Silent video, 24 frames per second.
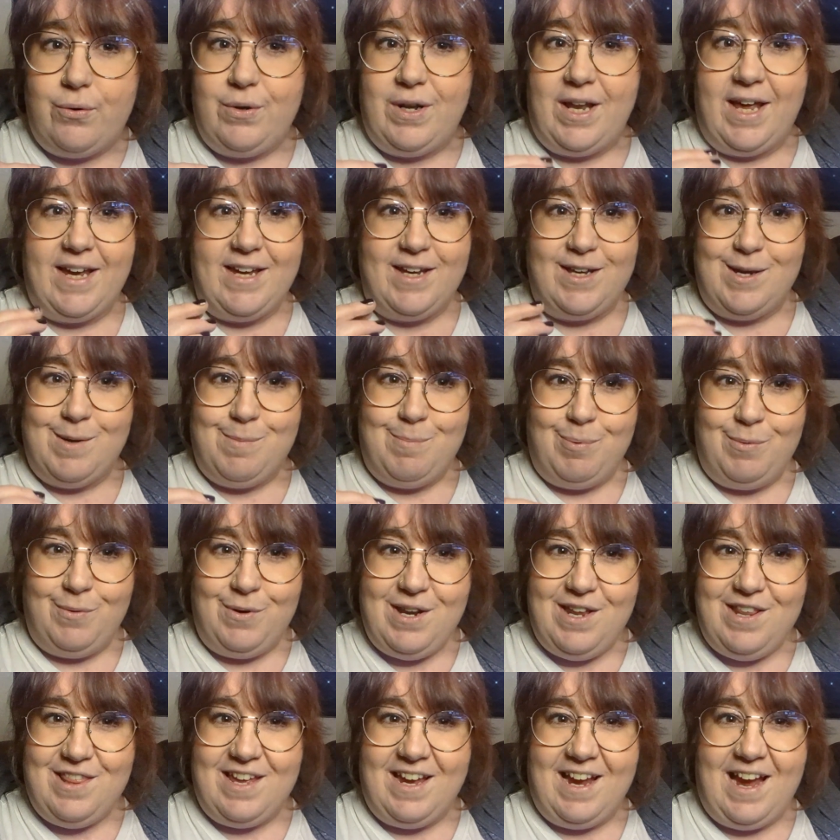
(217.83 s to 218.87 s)
like you're
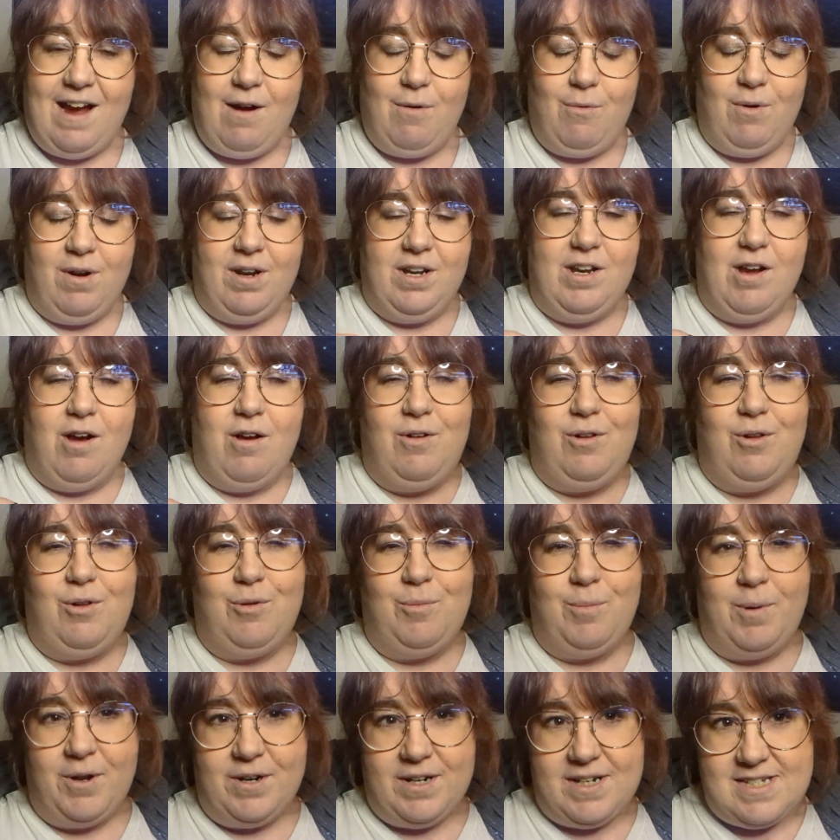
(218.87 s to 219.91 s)
breathing out, and your whole
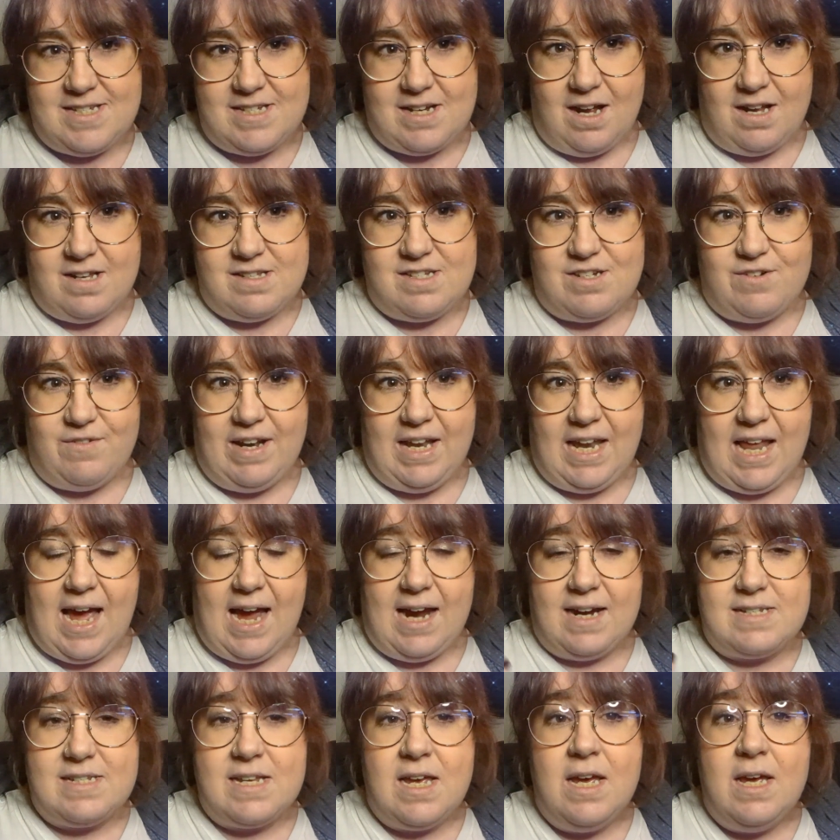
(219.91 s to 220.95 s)
body starts to
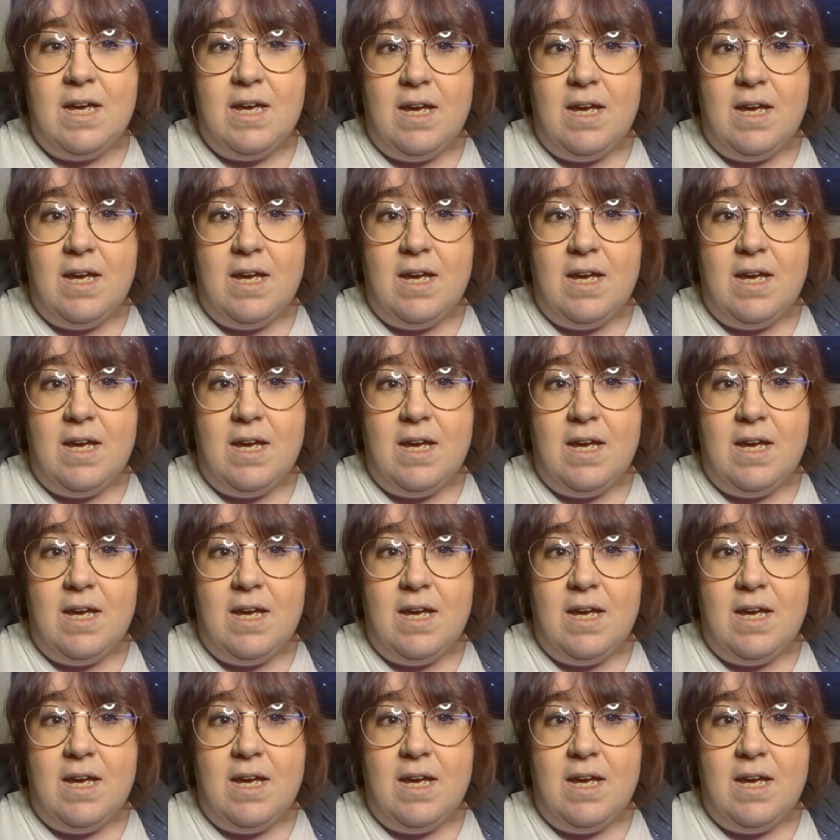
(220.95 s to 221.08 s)
relax.